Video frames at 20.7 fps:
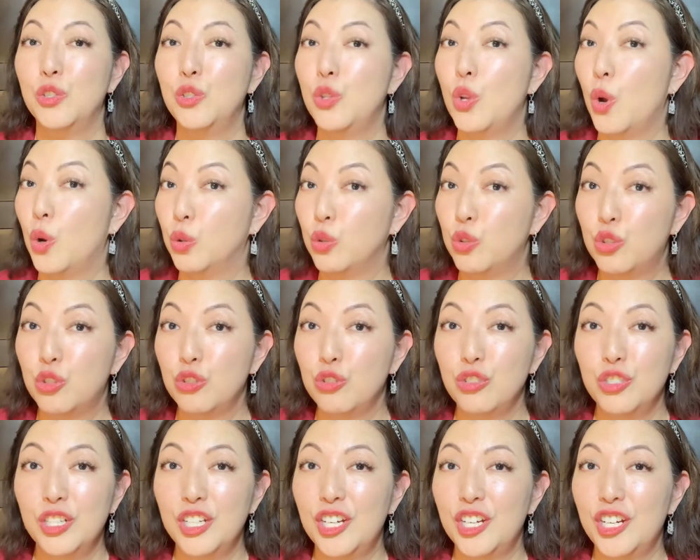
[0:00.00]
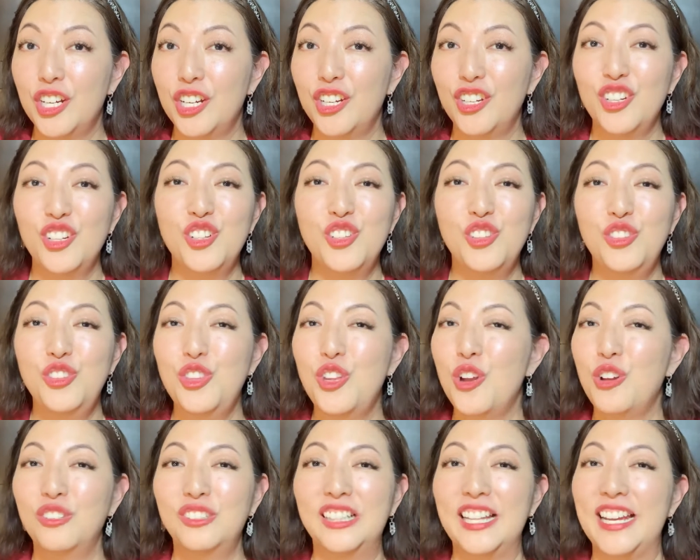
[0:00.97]
No sooner,
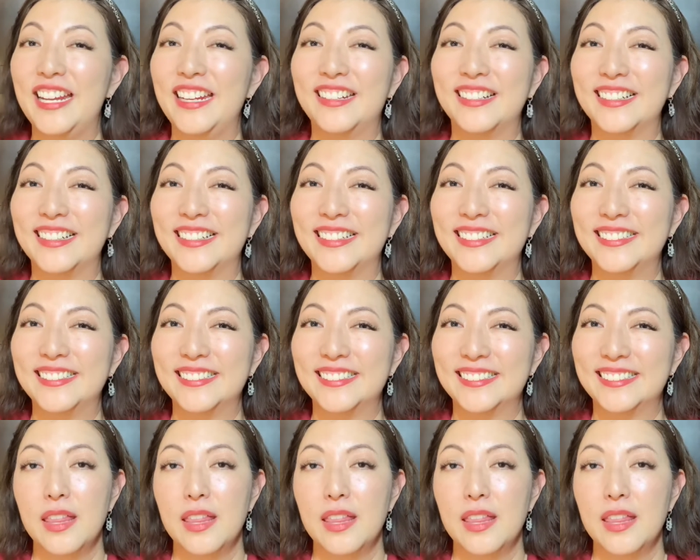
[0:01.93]
no later.